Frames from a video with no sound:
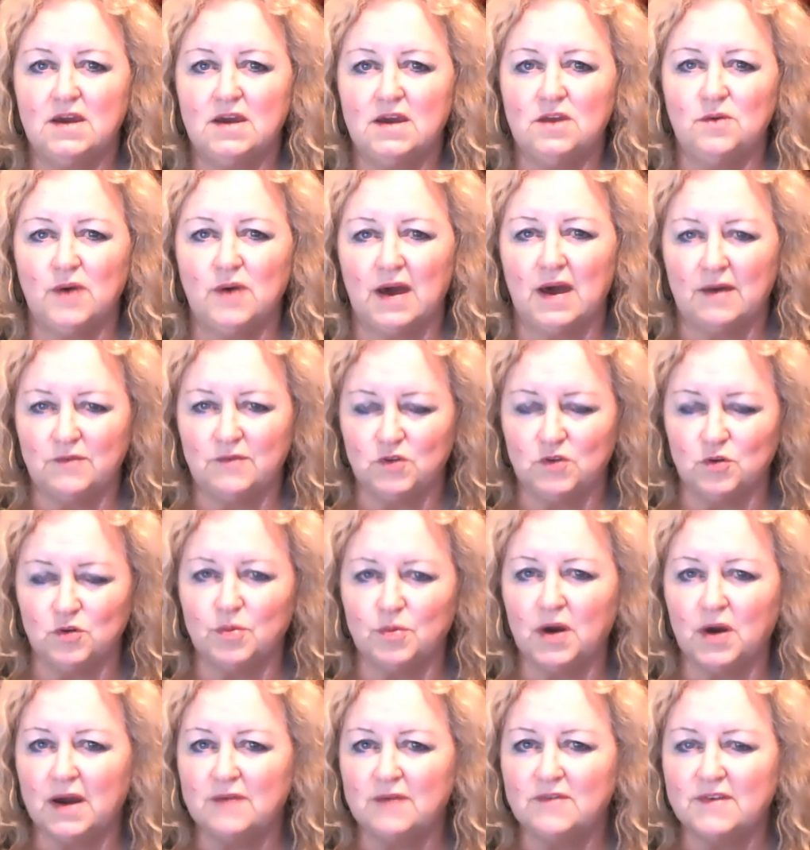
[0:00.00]
you have your
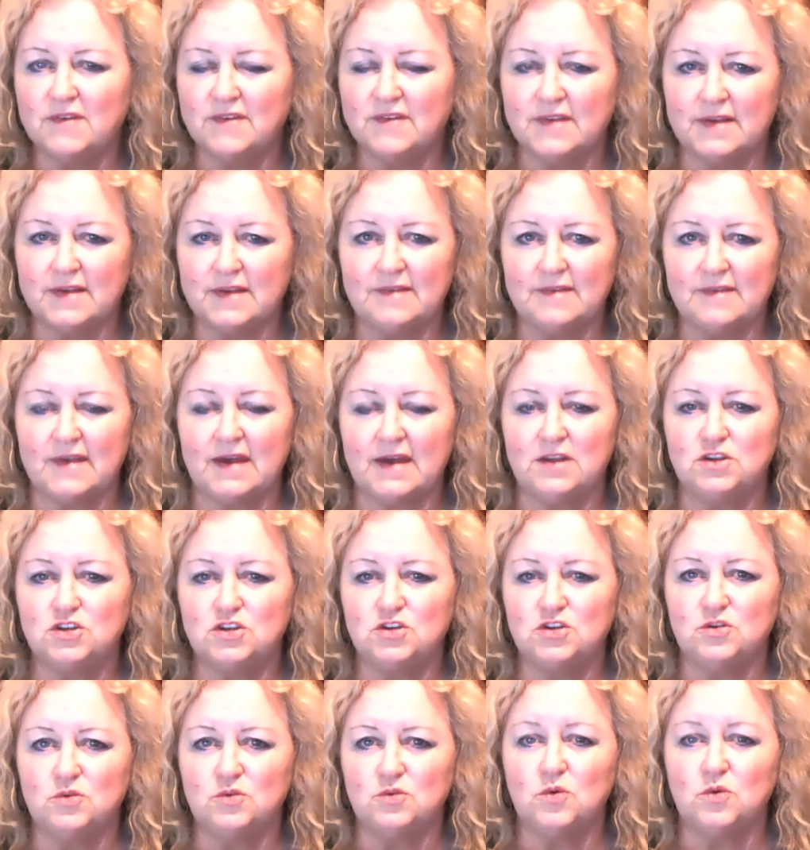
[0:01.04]
privacy set
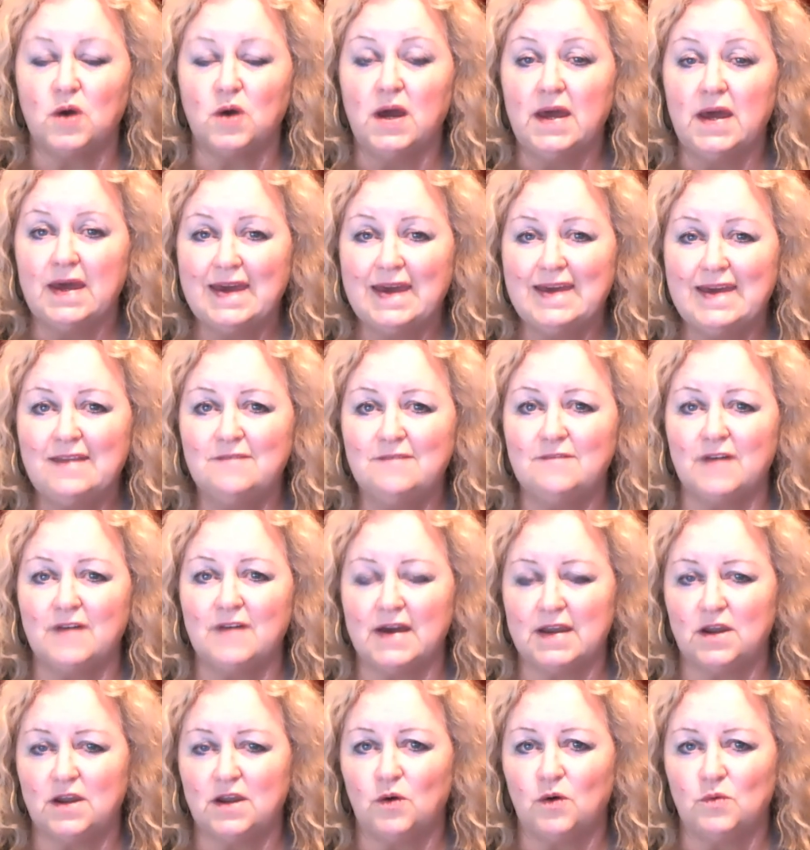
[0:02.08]
to
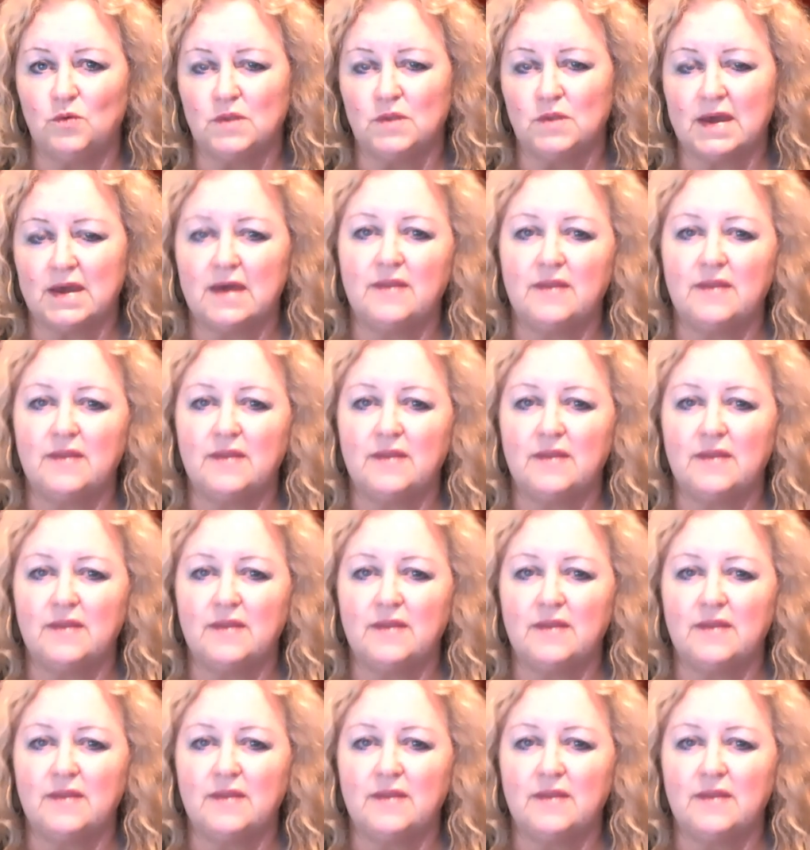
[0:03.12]
invite only,